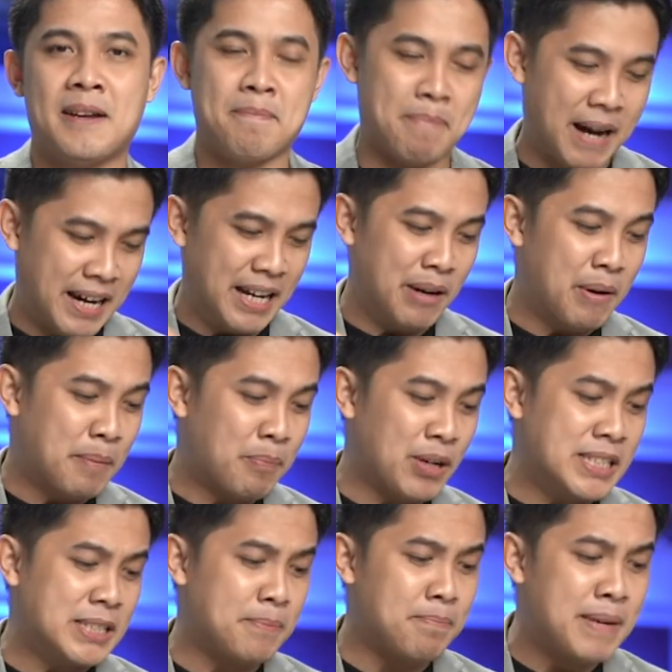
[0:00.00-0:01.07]
Pangalawa po
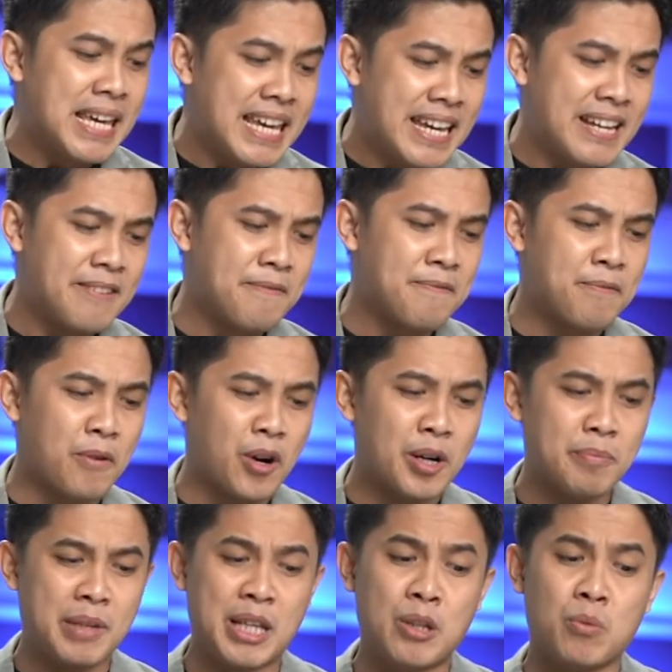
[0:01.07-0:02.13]
is be
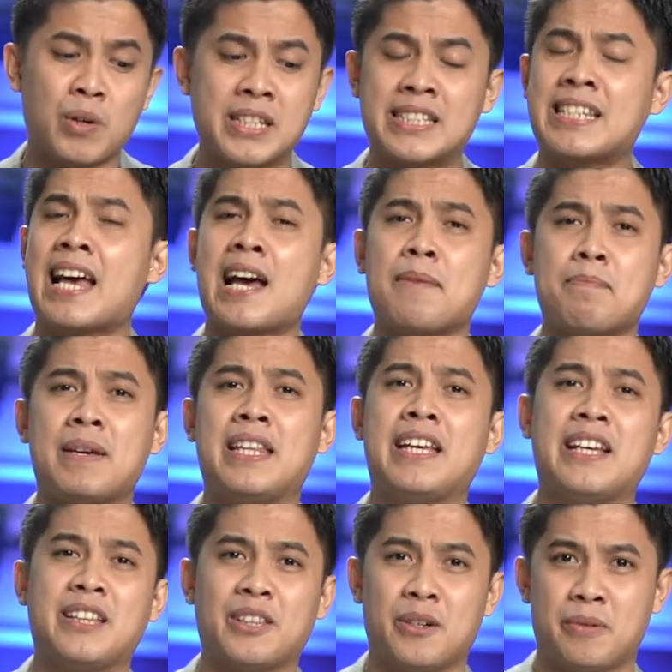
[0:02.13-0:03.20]
informed in what's
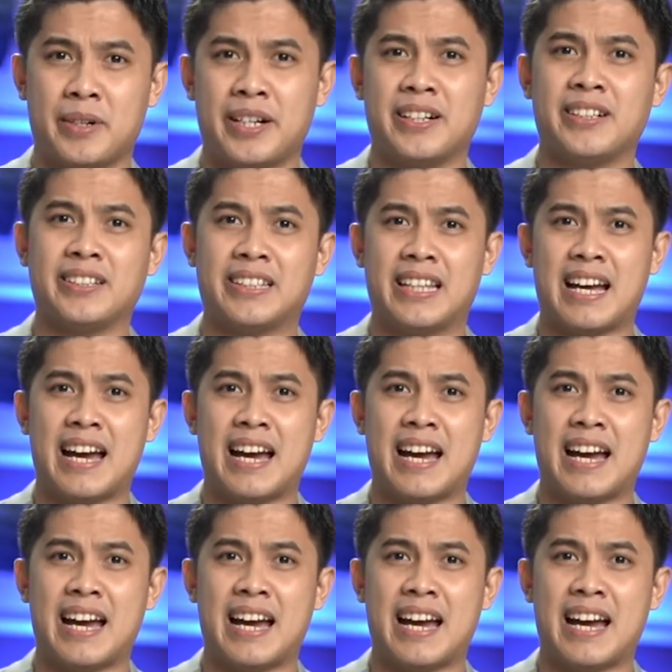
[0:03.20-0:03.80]
happening in the world.